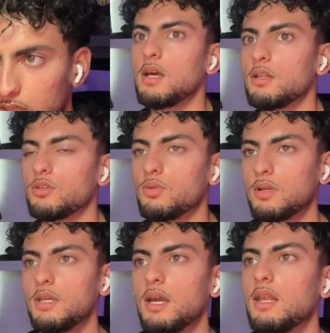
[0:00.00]
Ten and
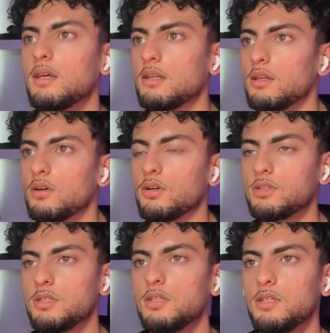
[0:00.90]
20, ln and
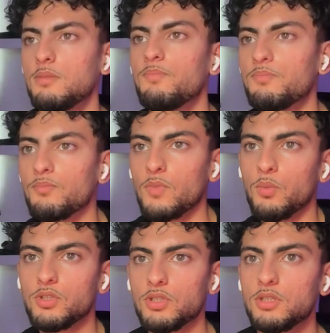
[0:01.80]
rt.
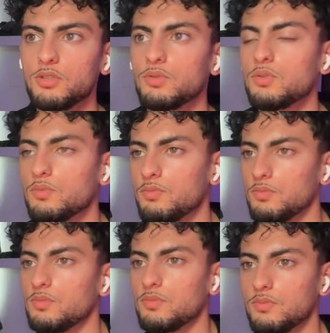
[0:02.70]
Which additional
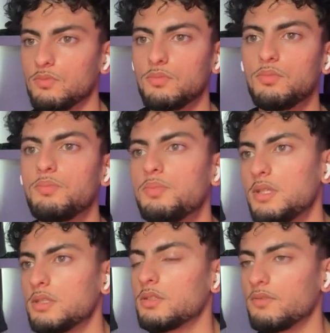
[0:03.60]

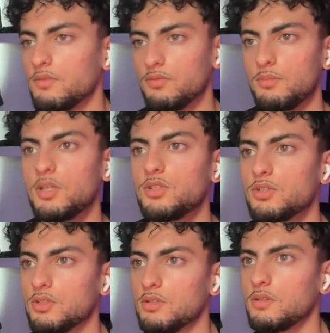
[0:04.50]
pieces of
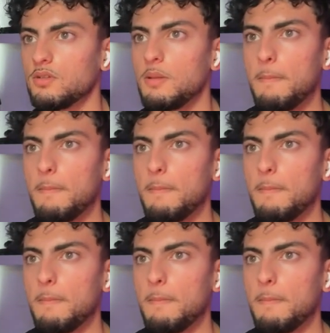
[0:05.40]
information?